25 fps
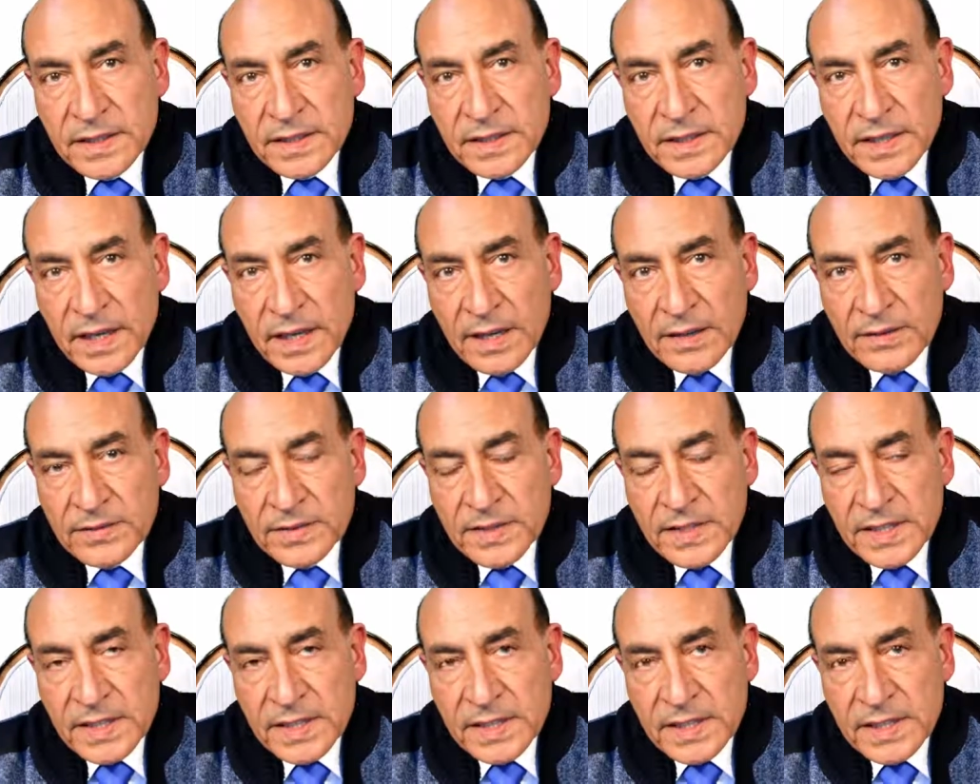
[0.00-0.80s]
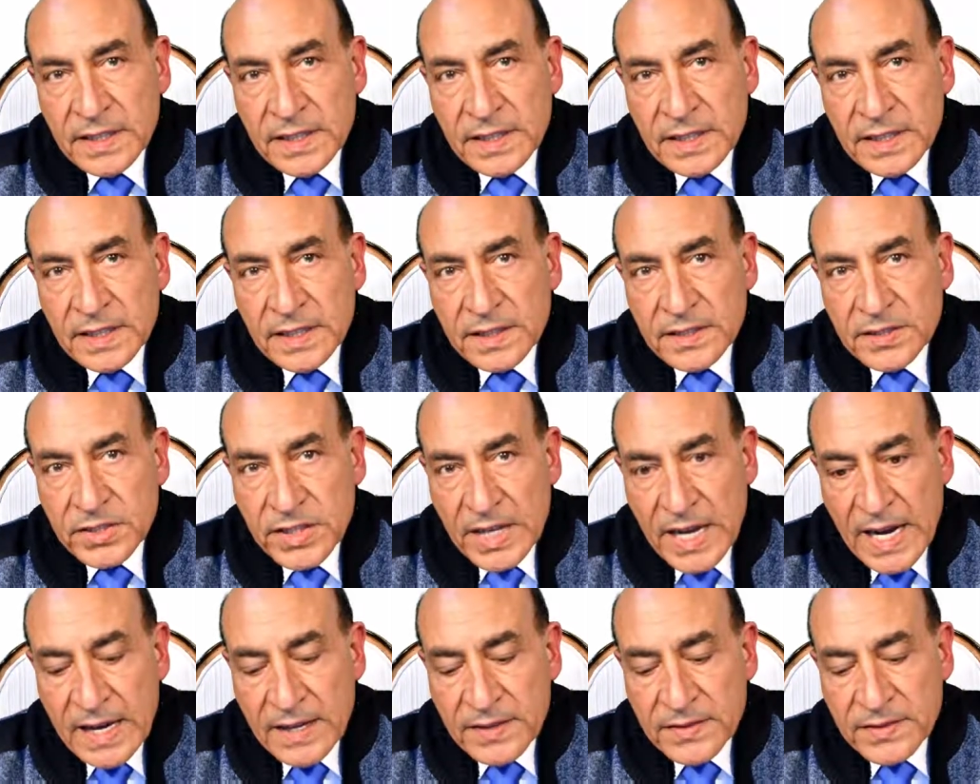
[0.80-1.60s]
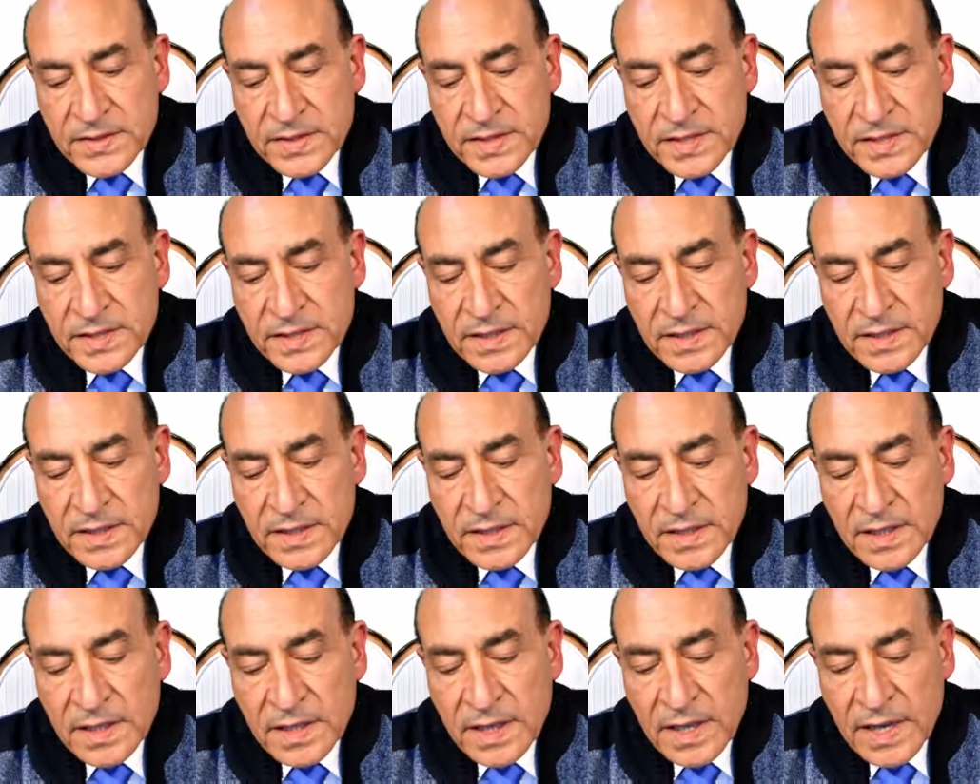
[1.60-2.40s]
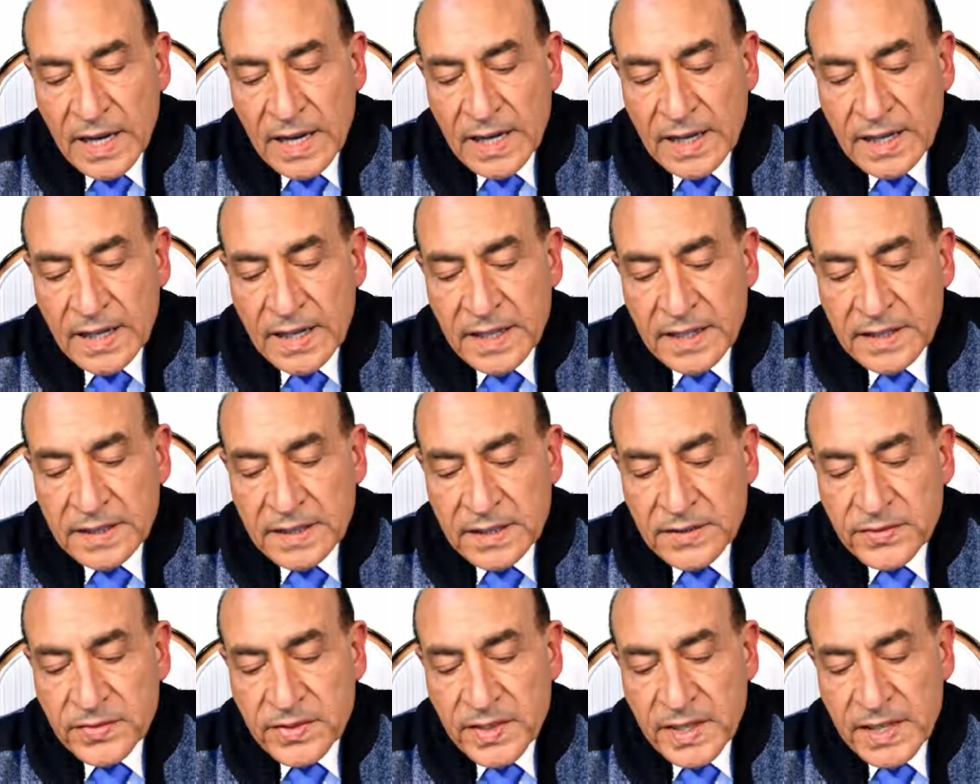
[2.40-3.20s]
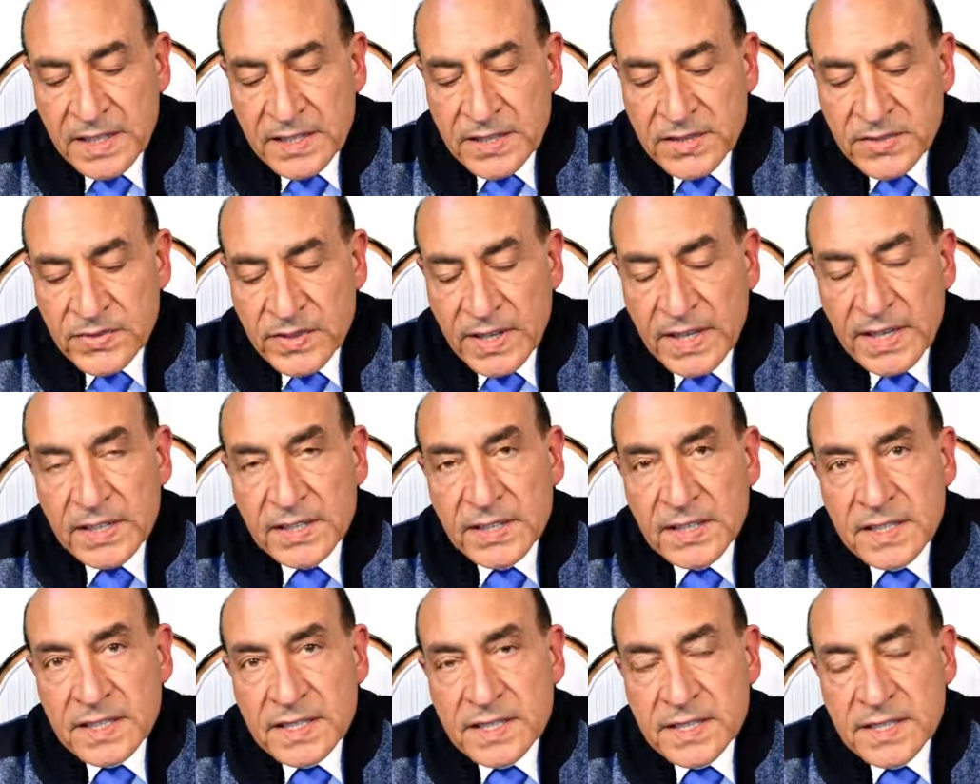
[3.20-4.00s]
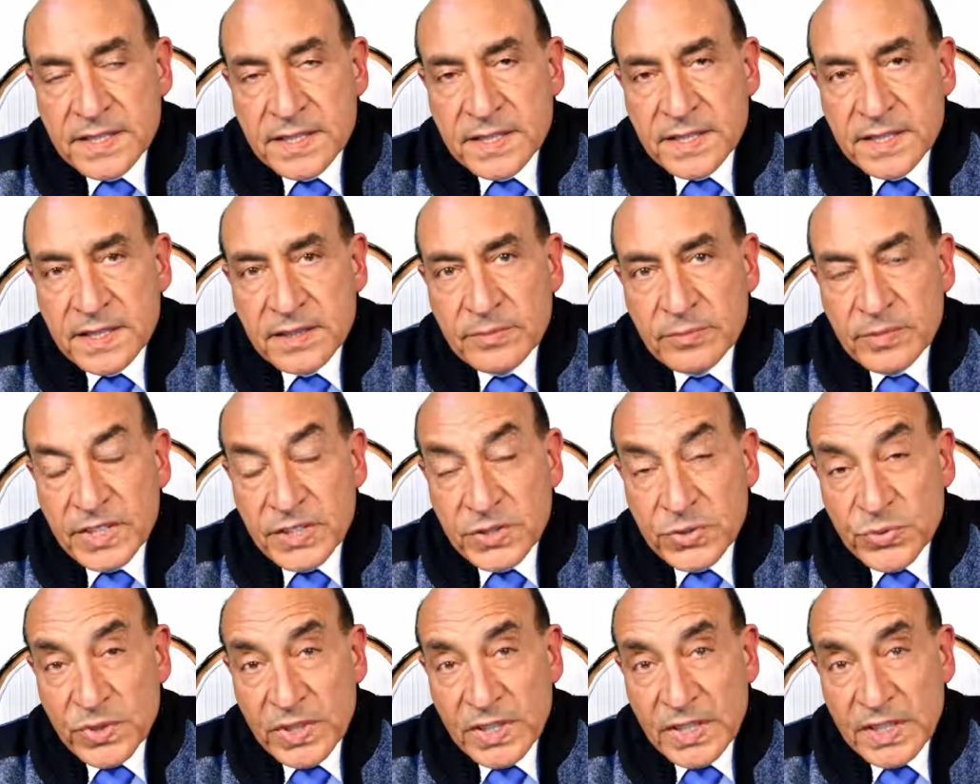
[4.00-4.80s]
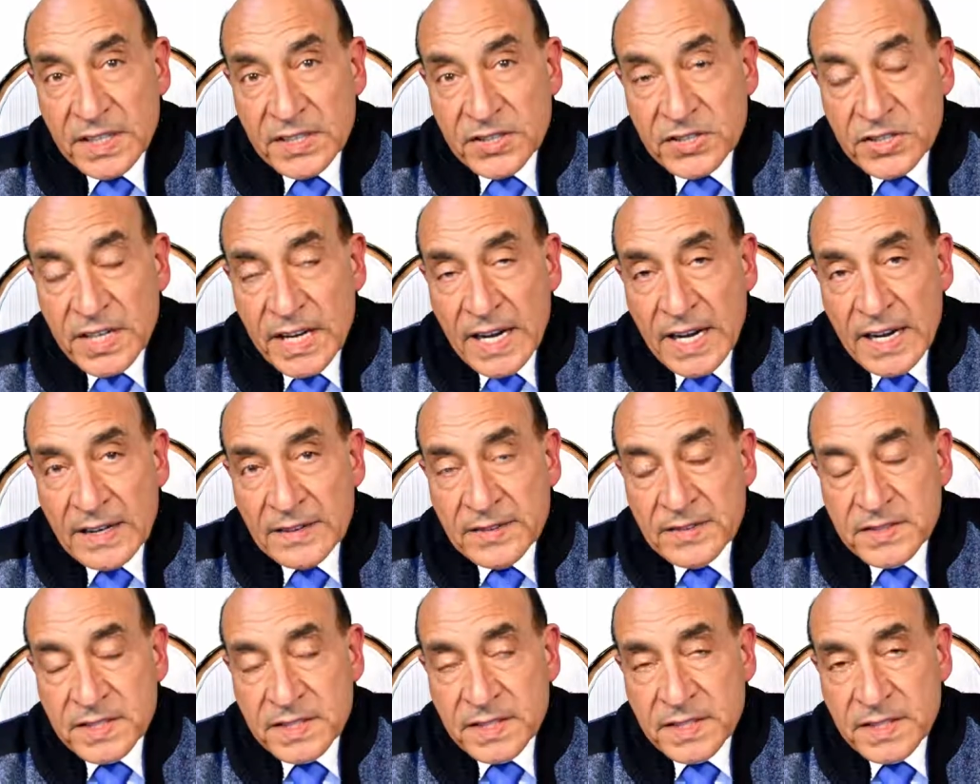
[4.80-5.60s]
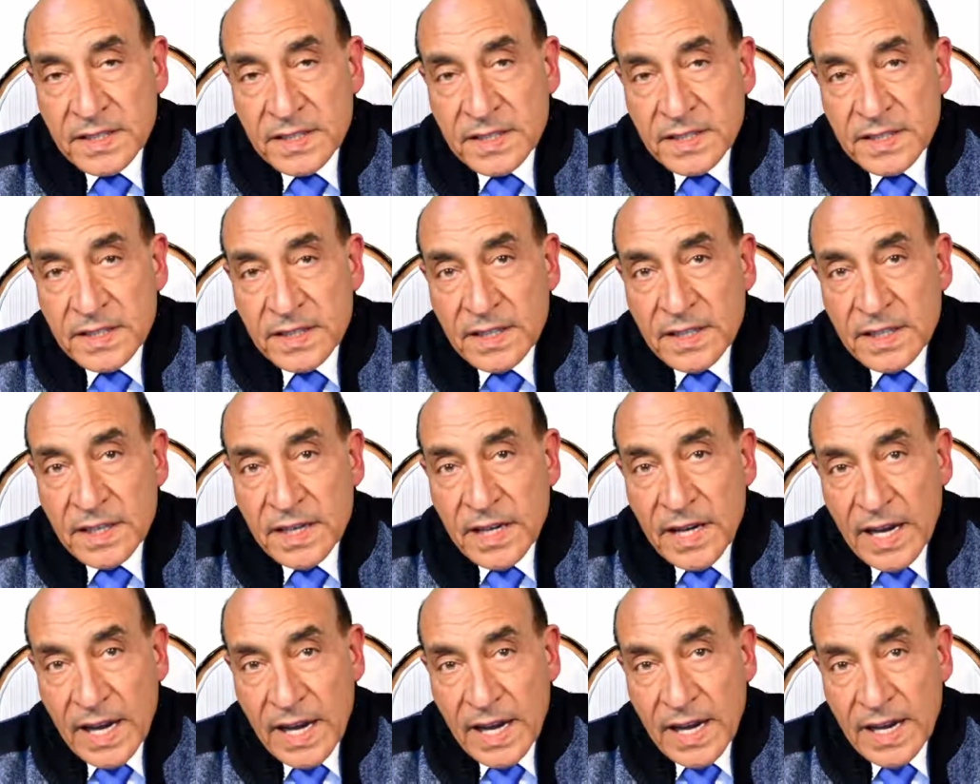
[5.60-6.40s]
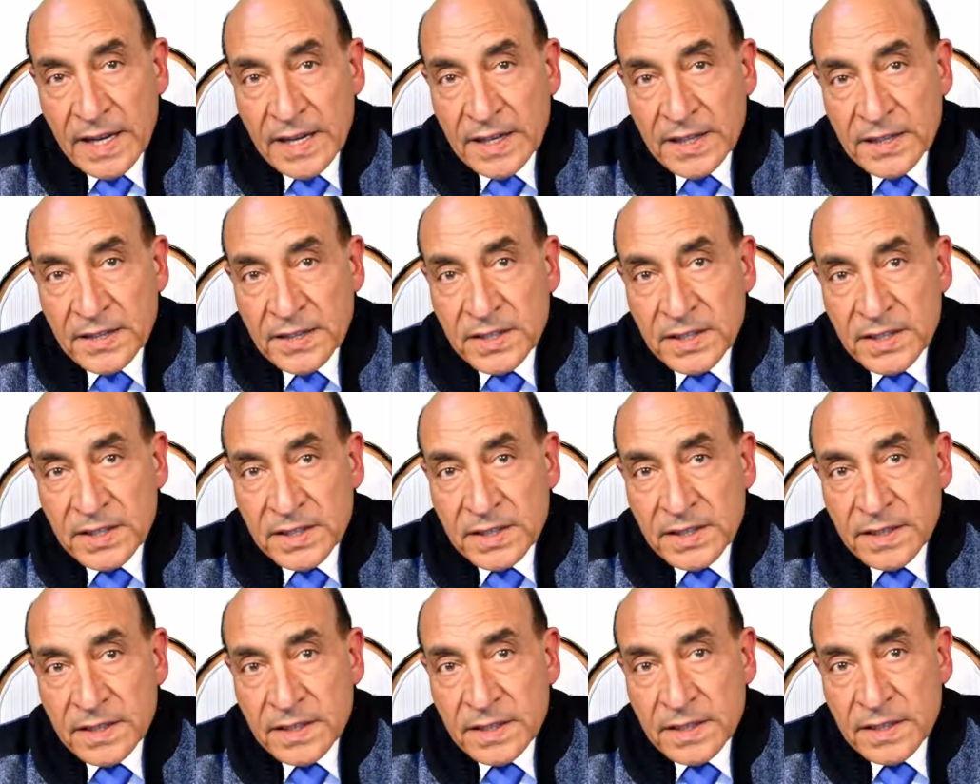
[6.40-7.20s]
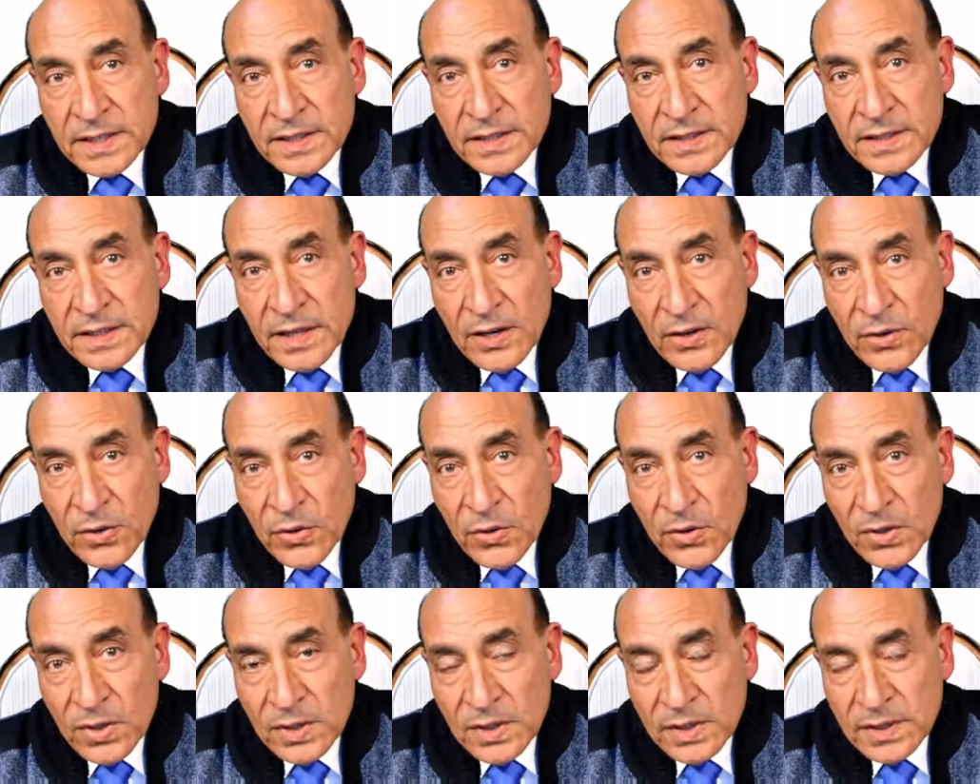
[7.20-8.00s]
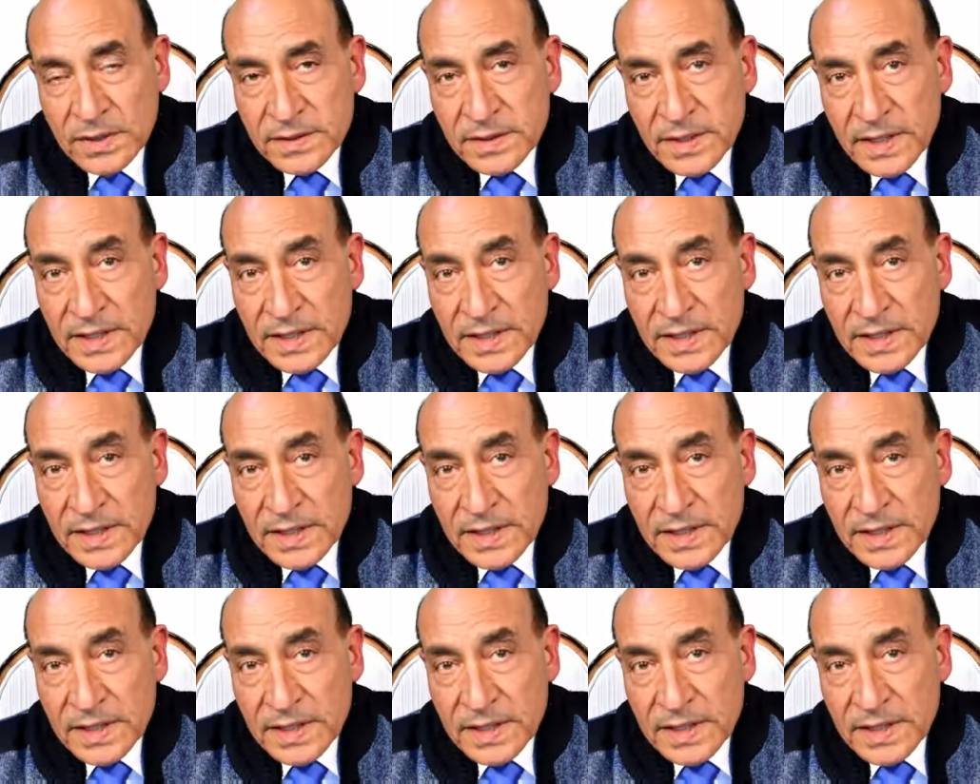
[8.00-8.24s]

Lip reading: of the shaft, an interface radius between the shaft and the hole.